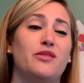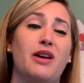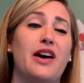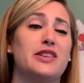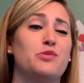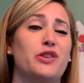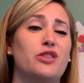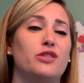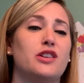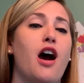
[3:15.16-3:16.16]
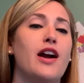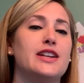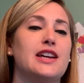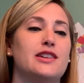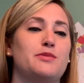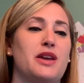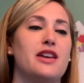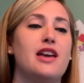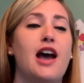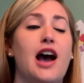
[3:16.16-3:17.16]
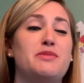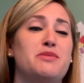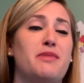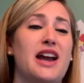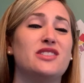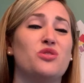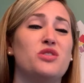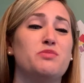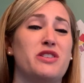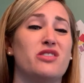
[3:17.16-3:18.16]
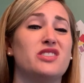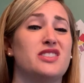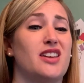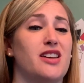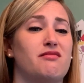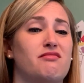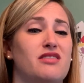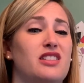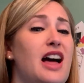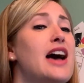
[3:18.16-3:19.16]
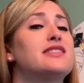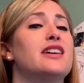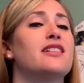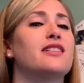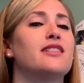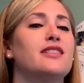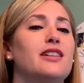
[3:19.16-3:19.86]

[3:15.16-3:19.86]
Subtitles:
"Wow, that's a pretty old car," he tells me. "I mean, mine's old, but yours is like classic."